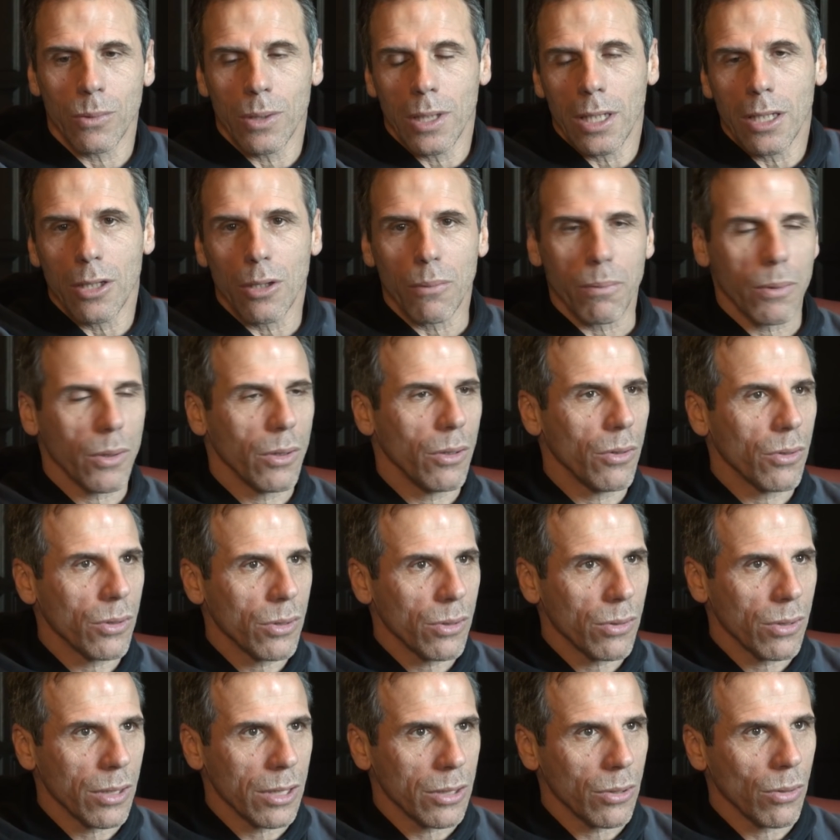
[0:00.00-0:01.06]
need to
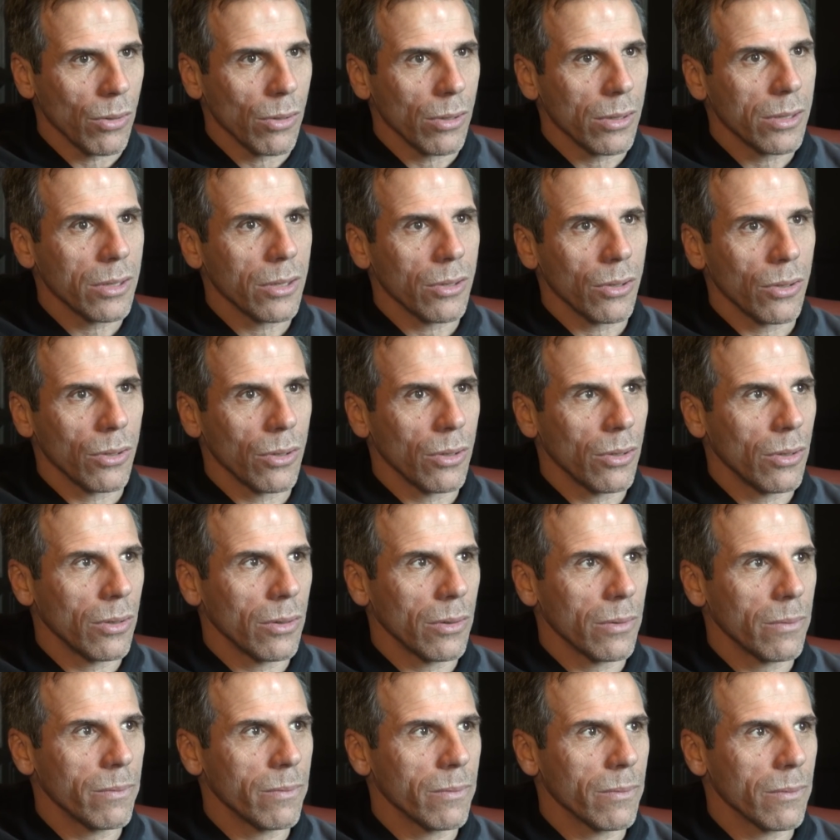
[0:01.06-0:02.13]
produce results.
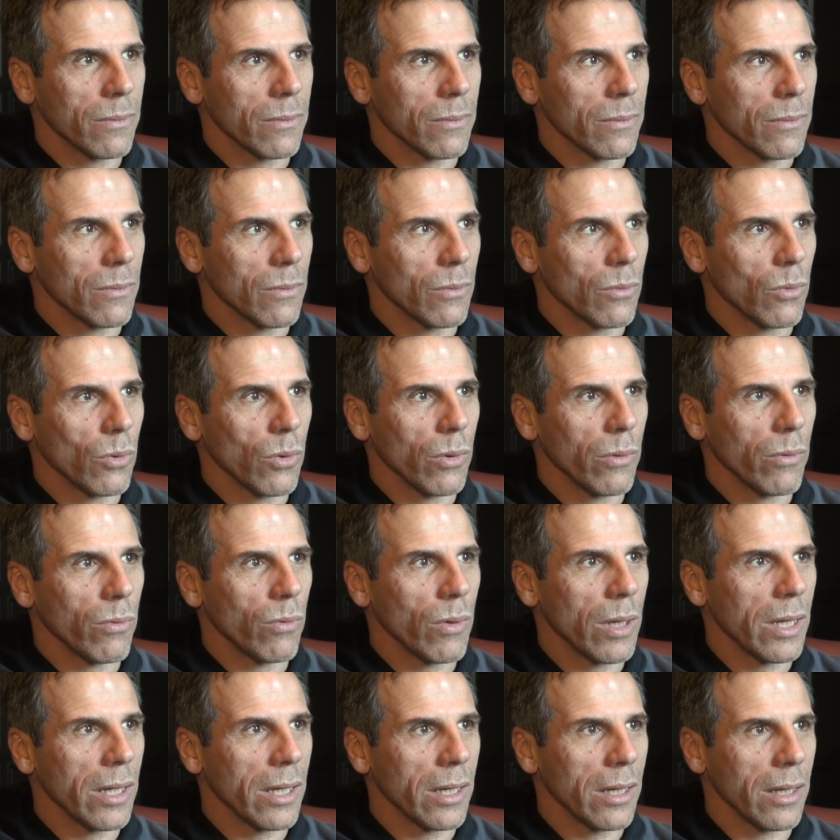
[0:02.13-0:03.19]
So we've